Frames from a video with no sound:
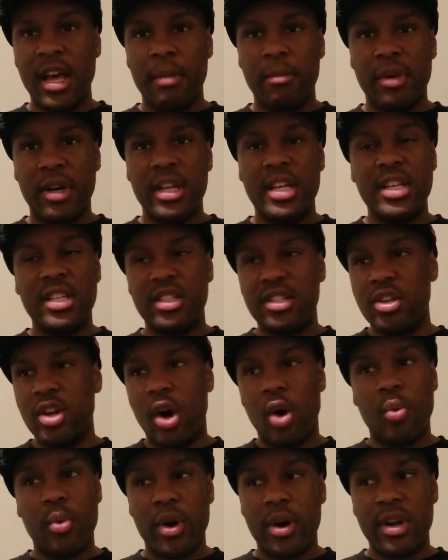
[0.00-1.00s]
But he's
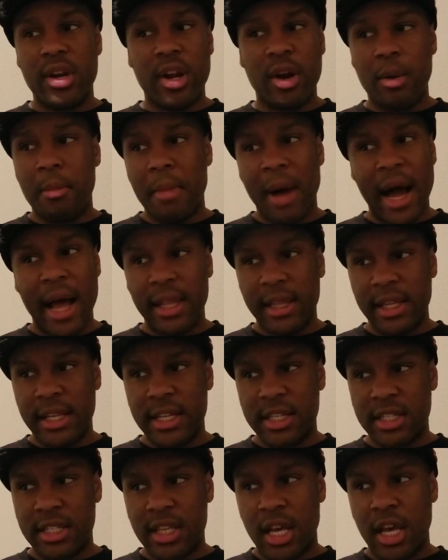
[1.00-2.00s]
nowhere near my
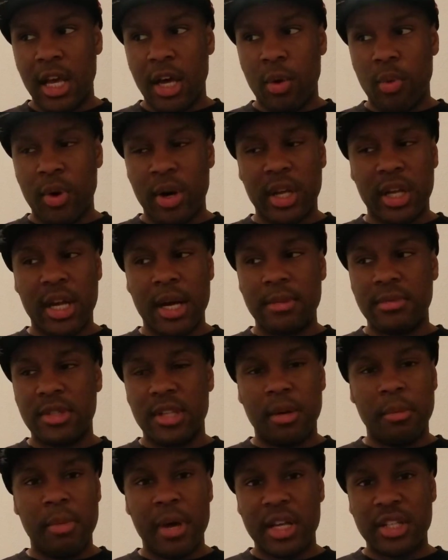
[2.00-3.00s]
list when it comes to
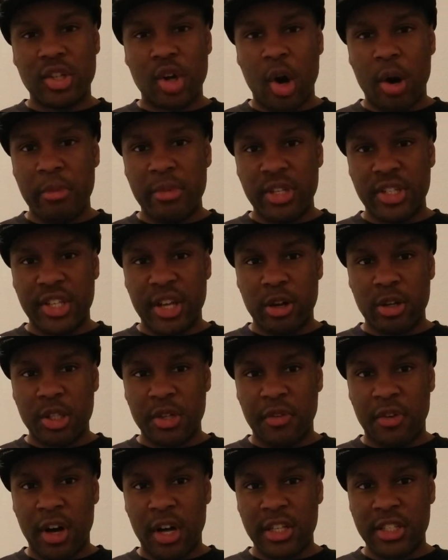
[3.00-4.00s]
the best R&B singers
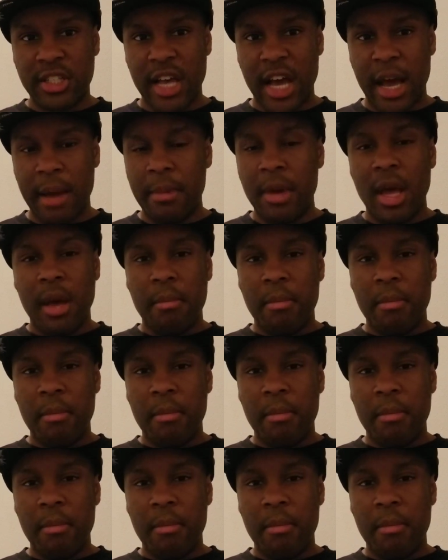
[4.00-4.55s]
of all time.